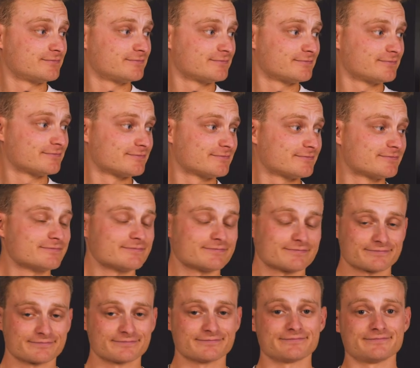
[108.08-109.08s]

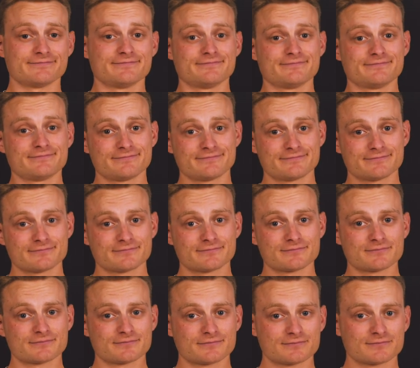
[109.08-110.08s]

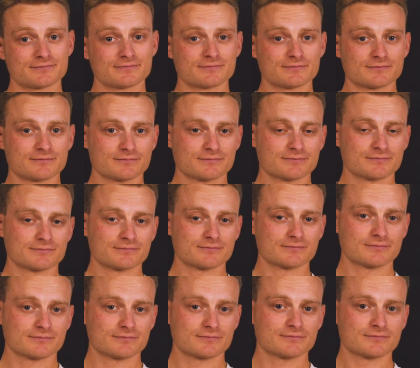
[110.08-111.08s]

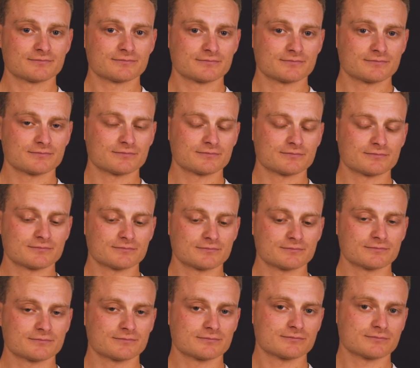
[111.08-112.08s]

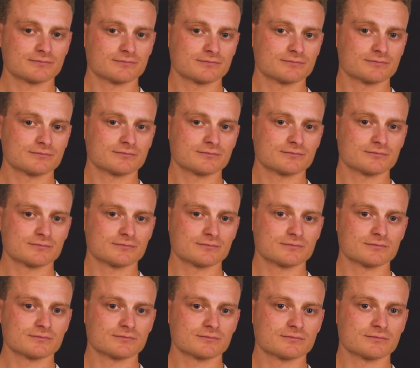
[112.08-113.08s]

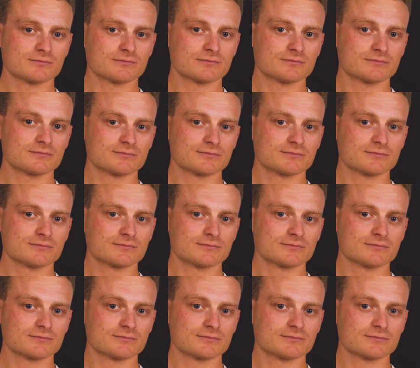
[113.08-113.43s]
This person isn't speaking.